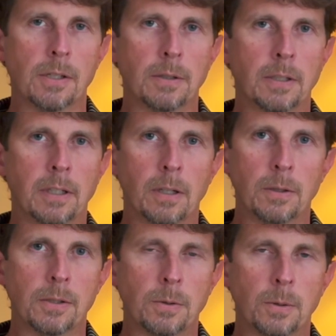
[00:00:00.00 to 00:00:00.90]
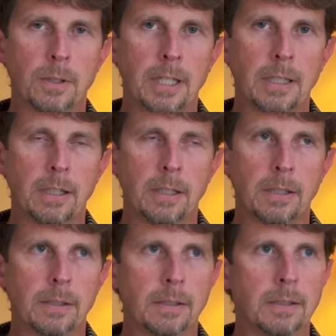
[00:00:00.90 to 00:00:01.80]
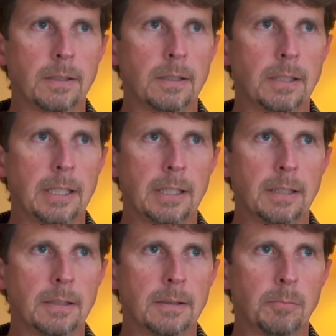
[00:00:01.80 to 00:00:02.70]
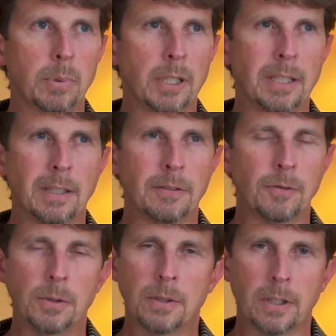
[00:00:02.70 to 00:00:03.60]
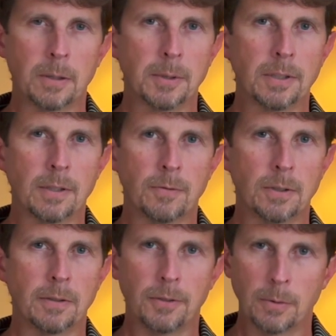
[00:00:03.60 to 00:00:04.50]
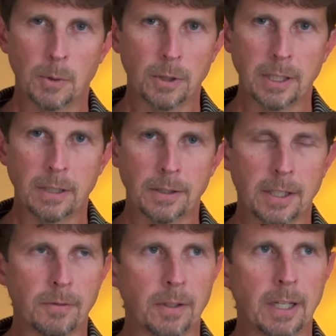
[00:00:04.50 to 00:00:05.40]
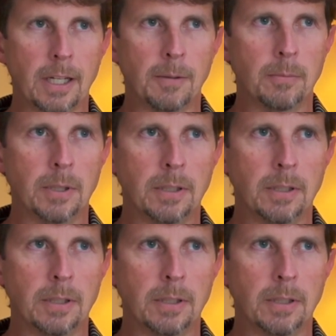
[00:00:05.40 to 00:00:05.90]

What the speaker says: on the Dakotas Tour that year and played in a few tournaments for a few more years after that,